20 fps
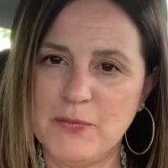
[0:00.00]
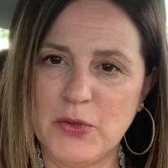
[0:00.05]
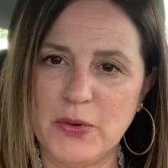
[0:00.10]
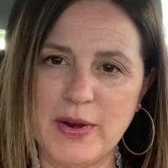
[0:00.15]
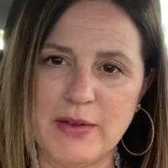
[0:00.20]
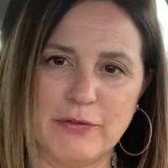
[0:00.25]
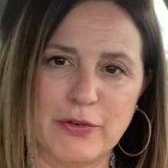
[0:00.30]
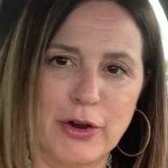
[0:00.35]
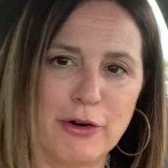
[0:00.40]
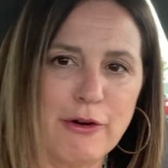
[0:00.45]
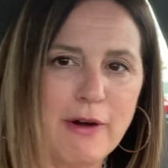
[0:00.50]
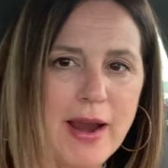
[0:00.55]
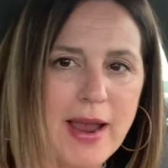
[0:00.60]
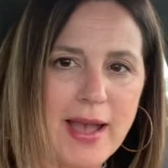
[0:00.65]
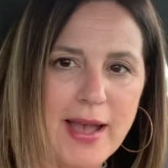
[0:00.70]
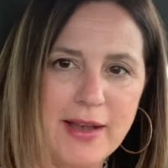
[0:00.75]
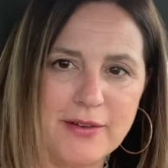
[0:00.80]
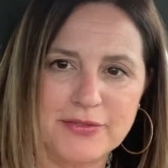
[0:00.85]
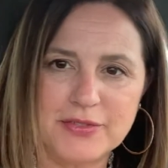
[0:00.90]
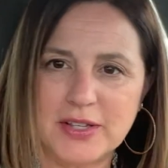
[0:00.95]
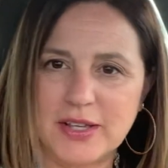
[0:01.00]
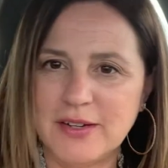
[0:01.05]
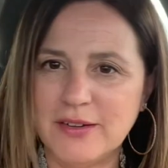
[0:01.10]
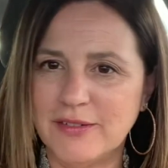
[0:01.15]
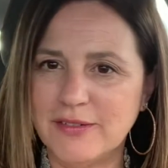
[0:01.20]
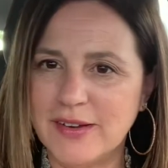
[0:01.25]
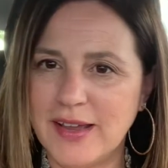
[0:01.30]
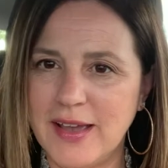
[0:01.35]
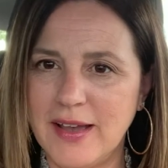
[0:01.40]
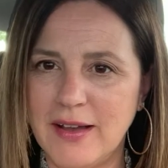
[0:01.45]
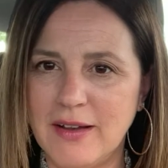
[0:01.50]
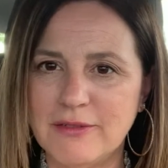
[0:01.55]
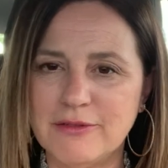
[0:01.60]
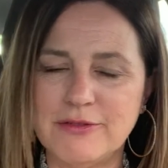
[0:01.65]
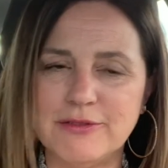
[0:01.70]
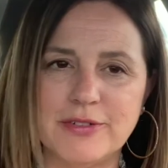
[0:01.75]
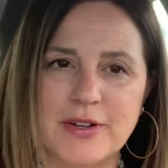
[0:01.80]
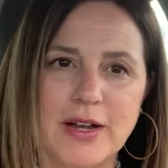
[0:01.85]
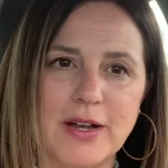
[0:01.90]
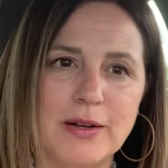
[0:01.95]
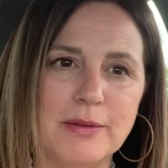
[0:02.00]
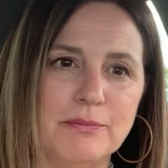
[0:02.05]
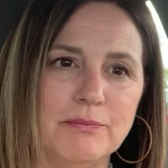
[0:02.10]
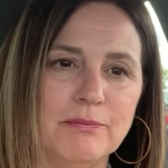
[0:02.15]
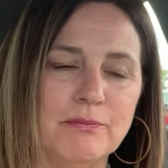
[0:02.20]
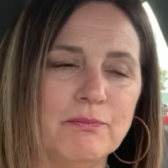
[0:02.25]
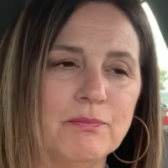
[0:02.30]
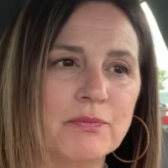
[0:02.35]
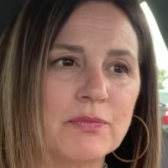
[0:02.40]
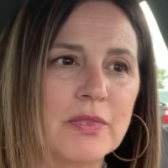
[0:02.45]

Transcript: don't have a craft I don't have um,